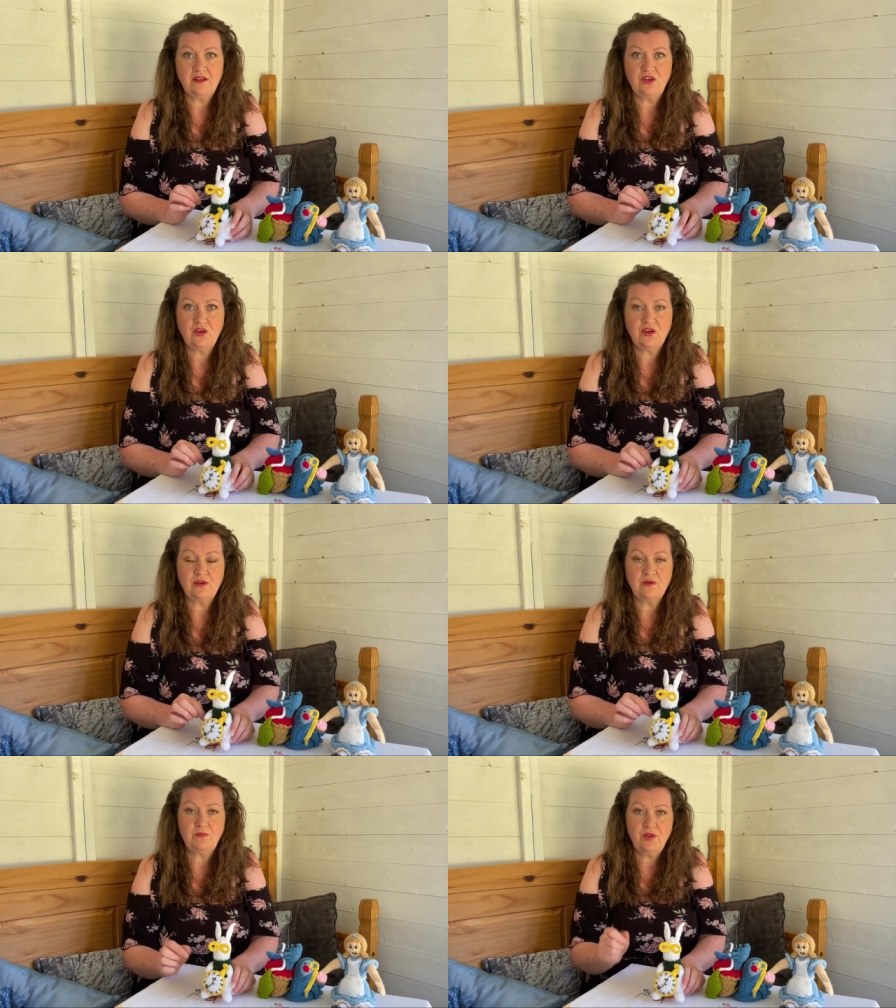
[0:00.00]
you
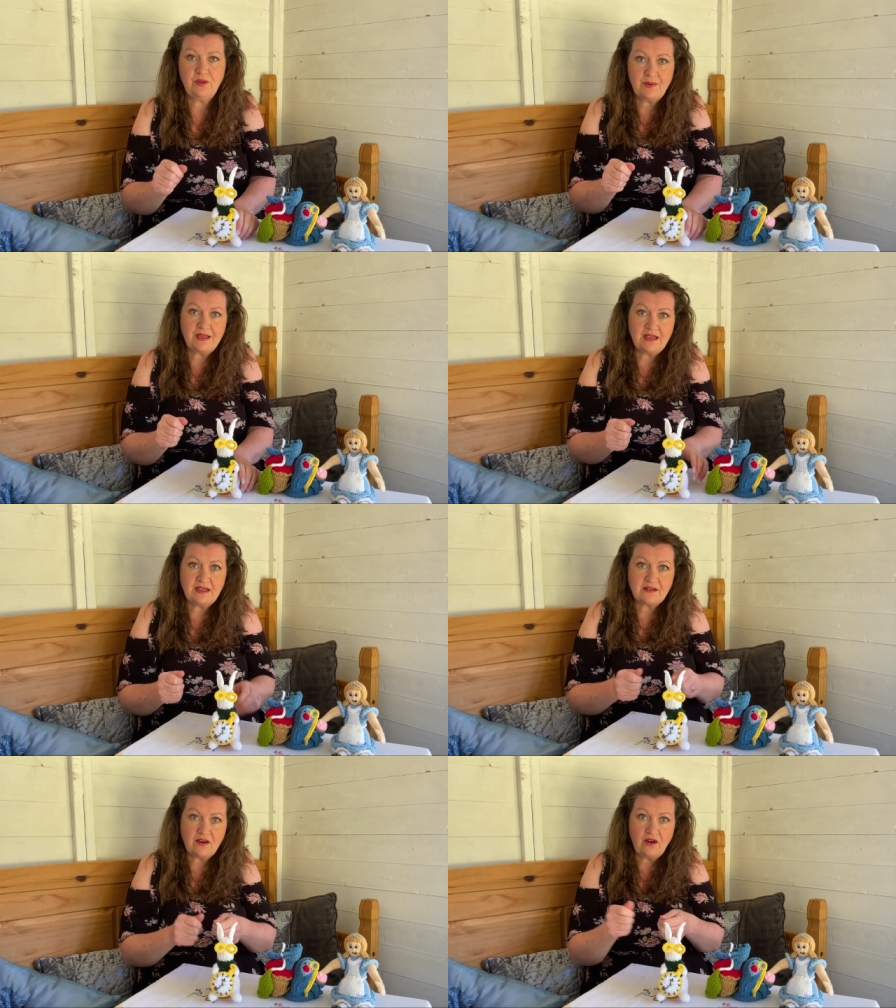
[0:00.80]
can put the
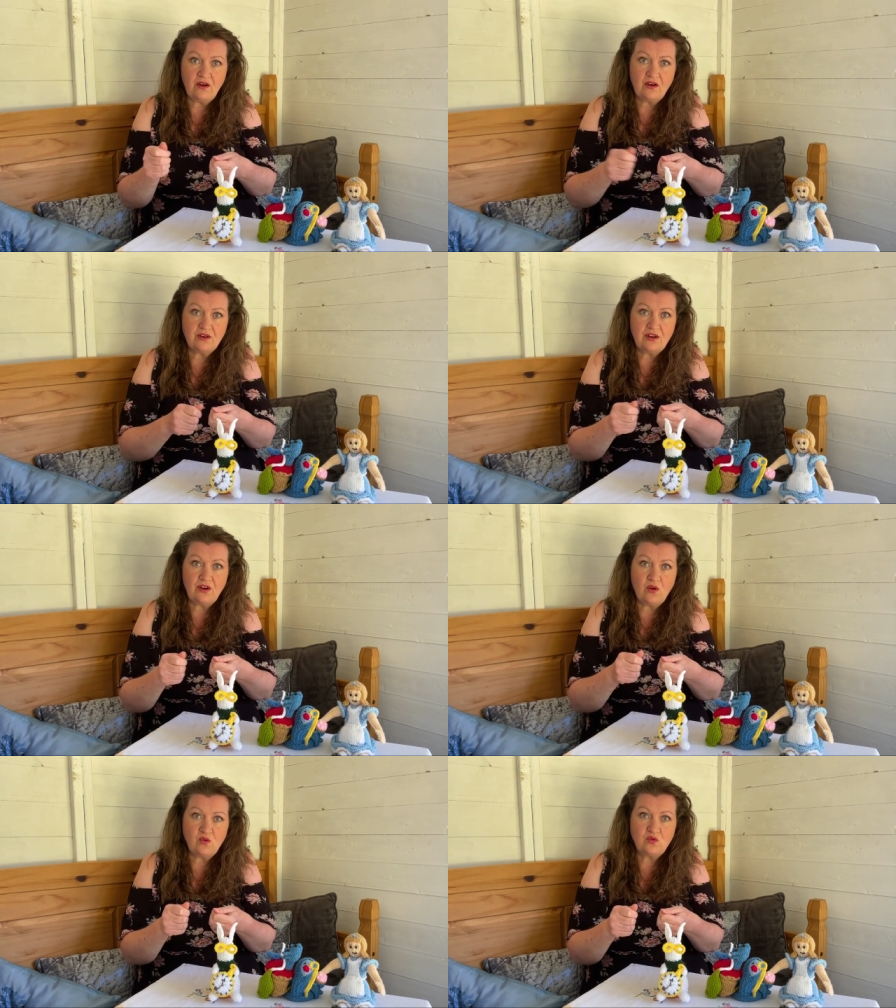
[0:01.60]
bead on an
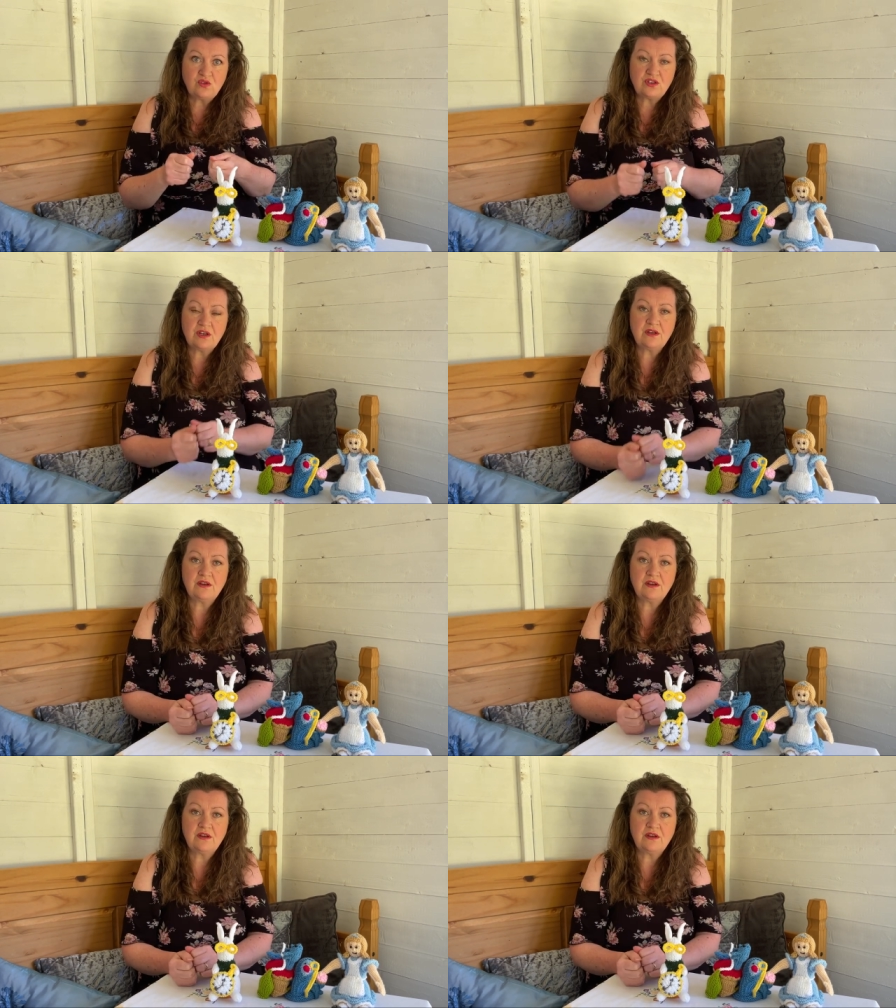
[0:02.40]
old